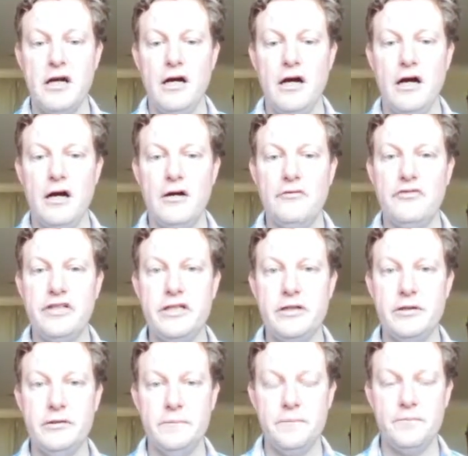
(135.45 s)

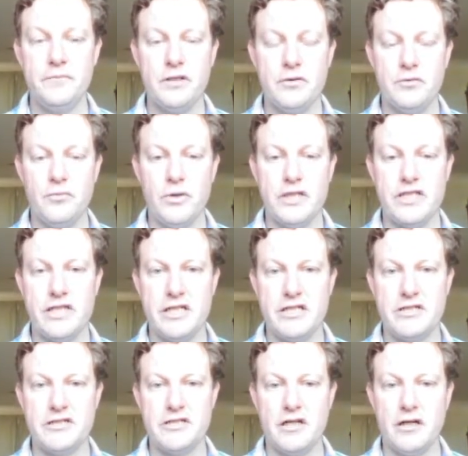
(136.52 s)
video, which is